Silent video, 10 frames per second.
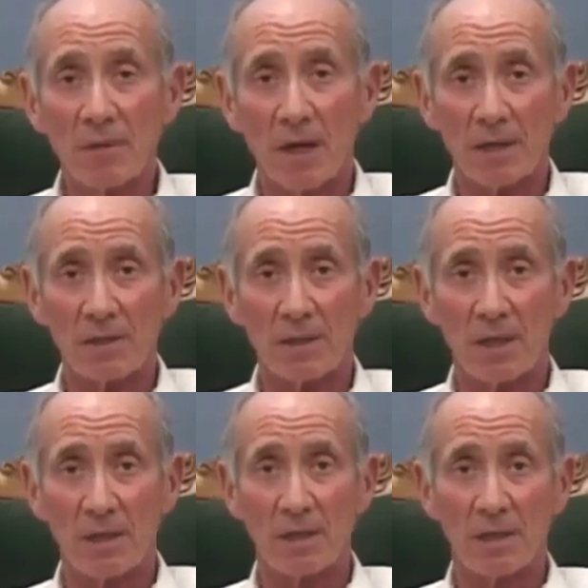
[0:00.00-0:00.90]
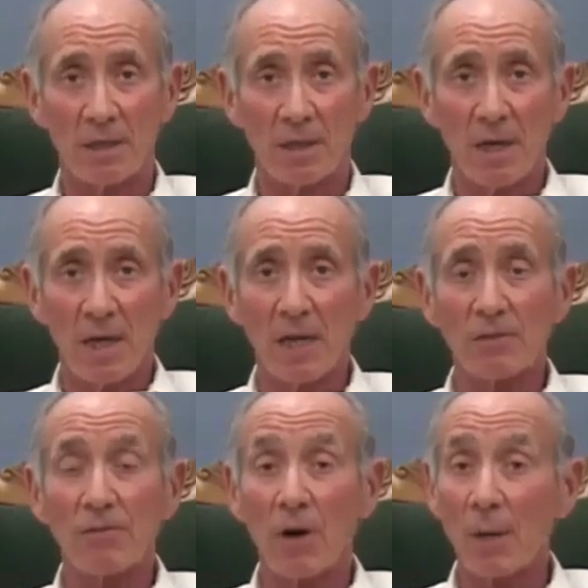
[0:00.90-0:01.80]
of God's Son
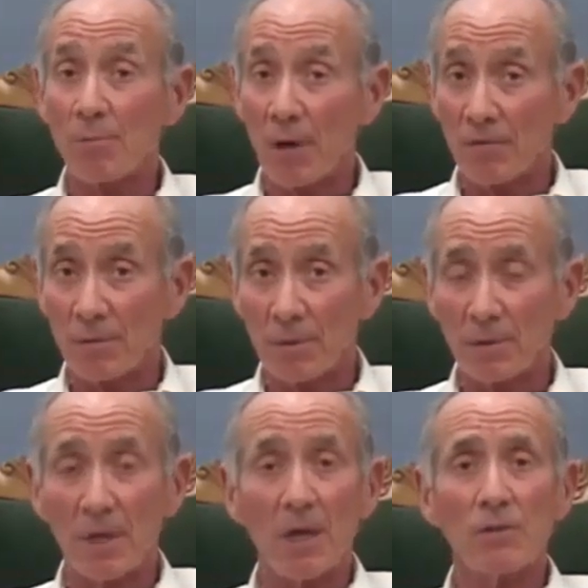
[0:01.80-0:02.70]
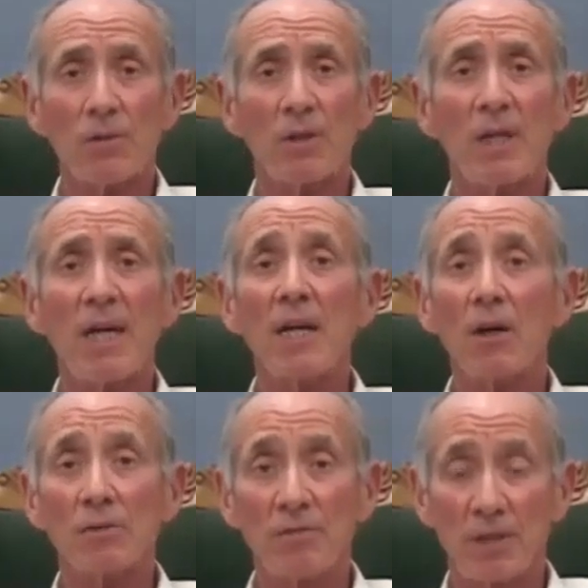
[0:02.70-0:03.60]
is far preferable to the
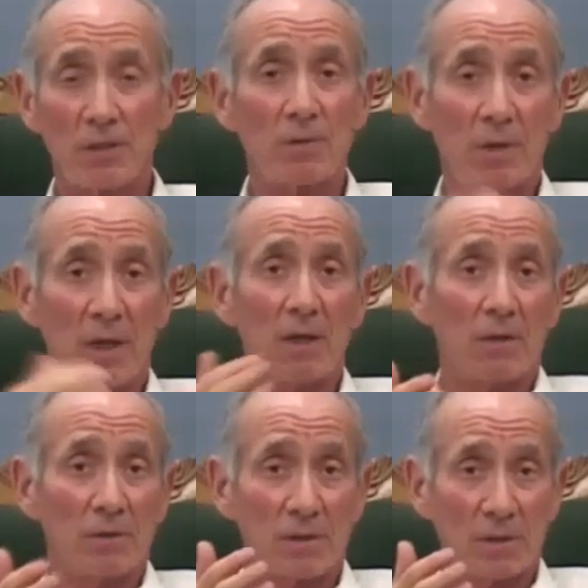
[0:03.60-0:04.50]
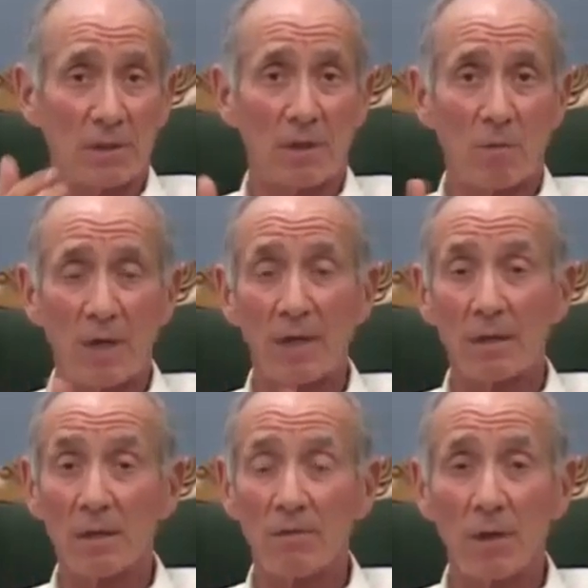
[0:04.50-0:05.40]
ego's vision or the ego's way
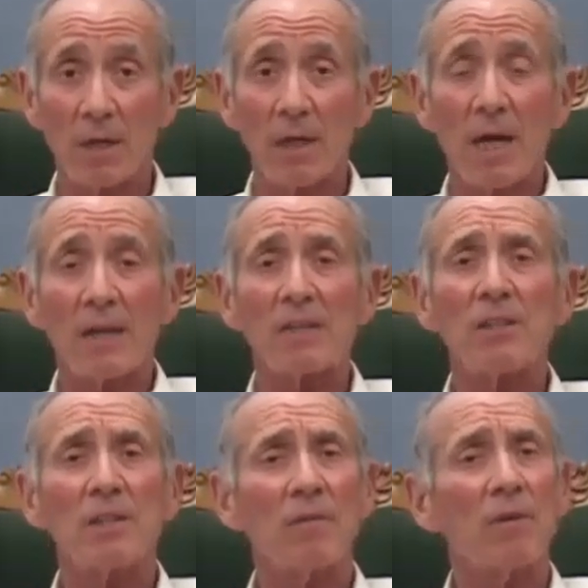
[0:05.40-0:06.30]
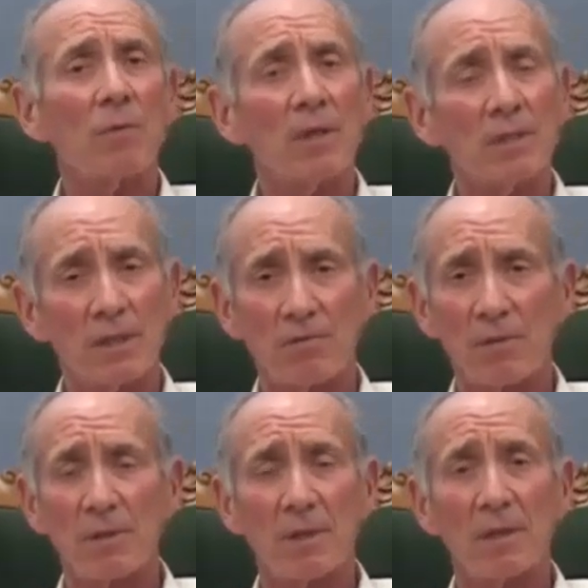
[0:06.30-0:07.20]
of looking, that sees everyone as
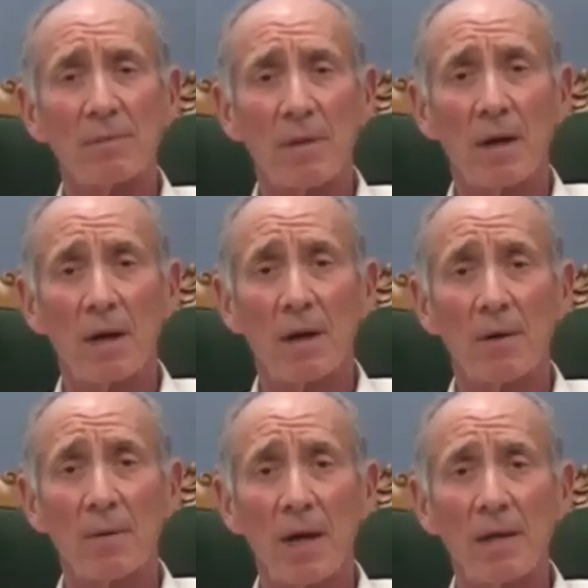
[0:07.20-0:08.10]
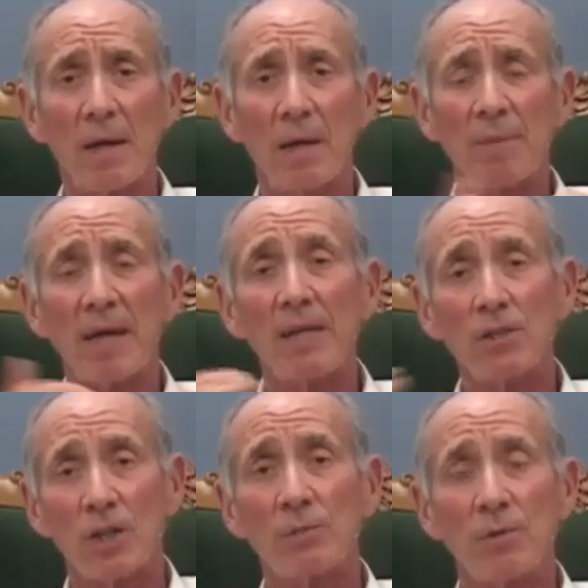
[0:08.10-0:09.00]
different and making
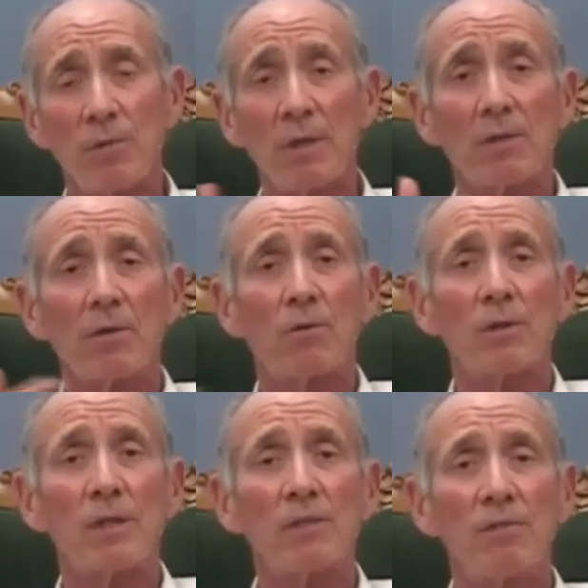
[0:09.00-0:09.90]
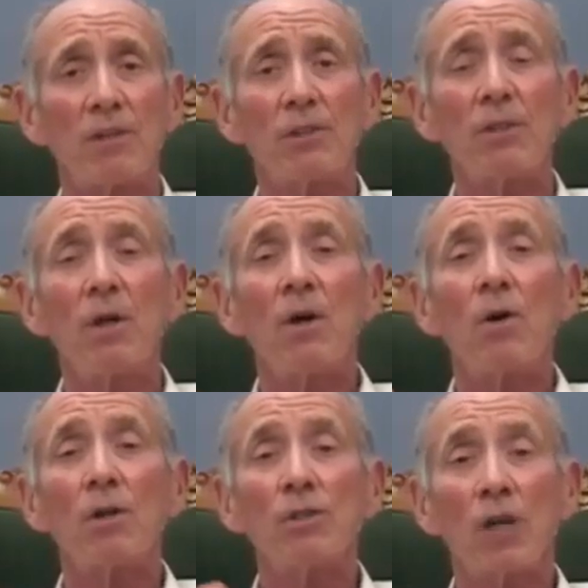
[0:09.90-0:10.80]
judgment real. The Course says vision
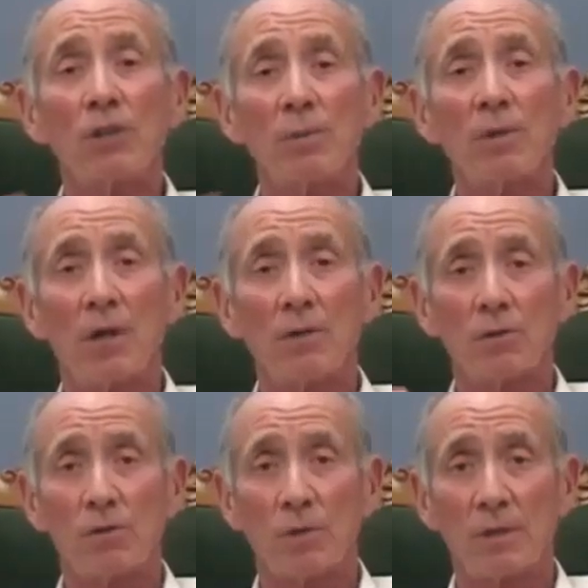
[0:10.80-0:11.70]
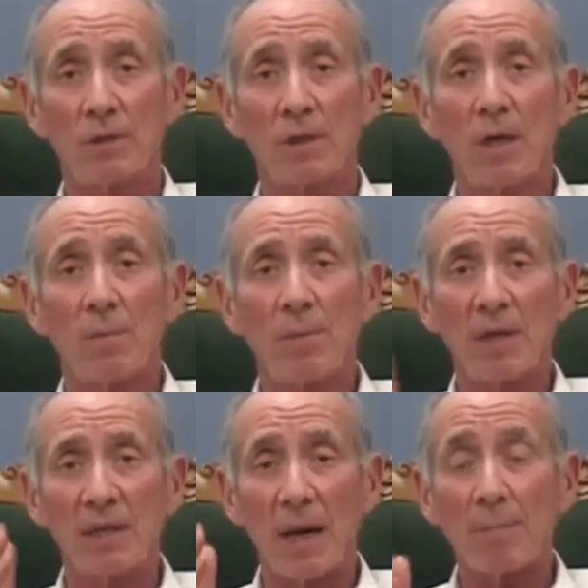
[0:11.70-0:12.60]
or judgment are your choice,
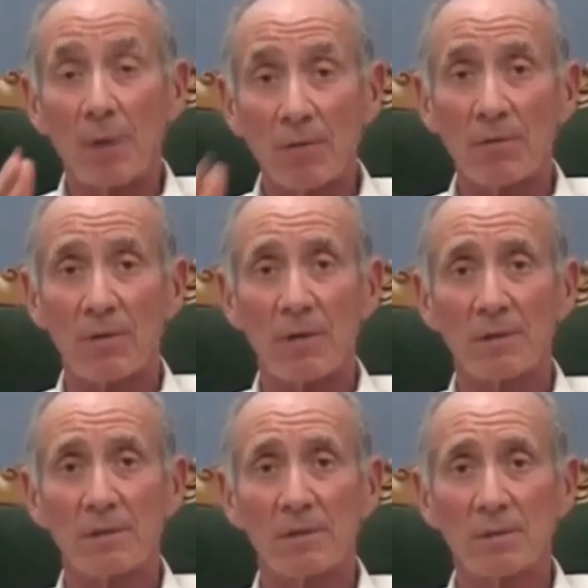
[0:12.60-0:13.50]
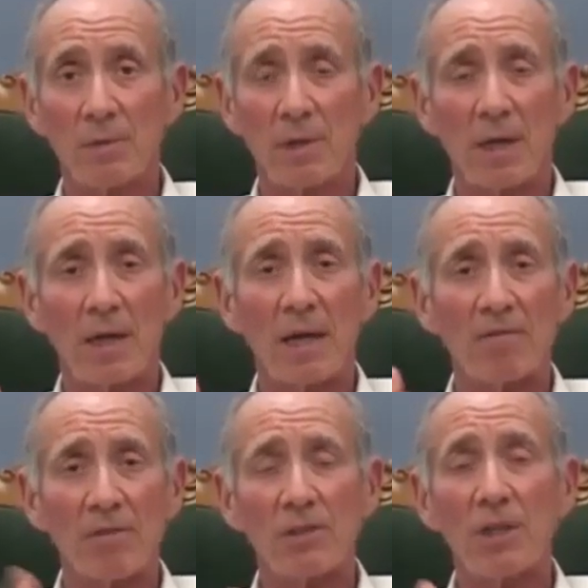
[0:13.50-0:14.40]
but not both of these. We can't
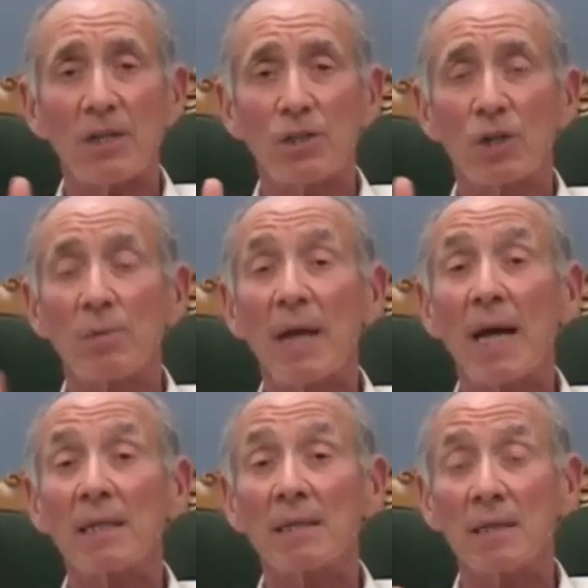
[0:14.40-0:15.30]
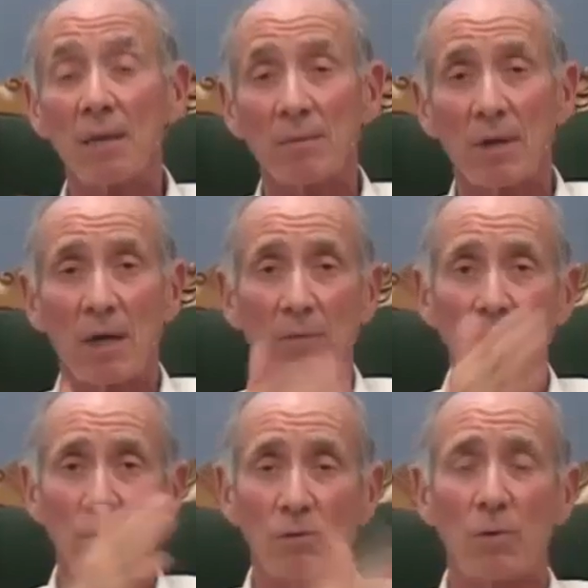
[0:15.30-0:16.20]
have vision and judgment at the same time.
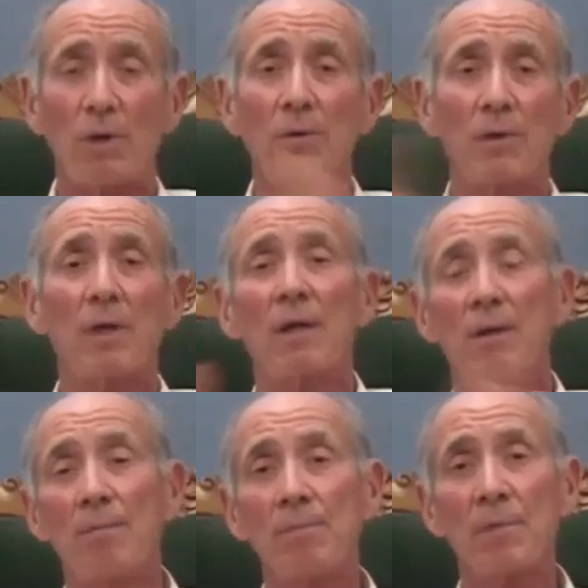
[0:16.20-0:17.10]
We choose one or the other.